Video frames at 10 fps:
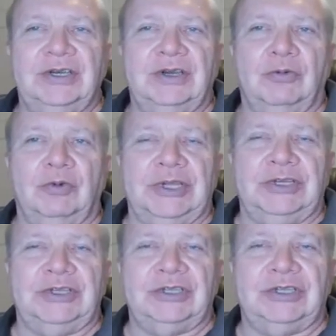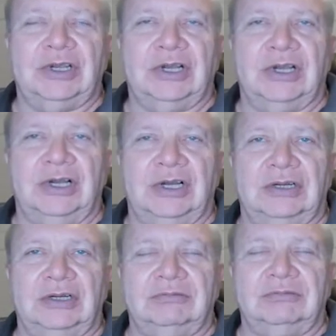which
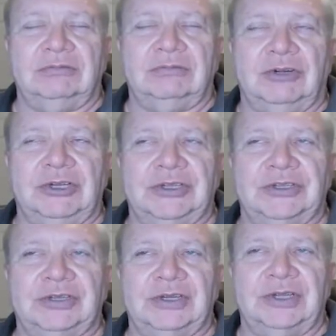uh, was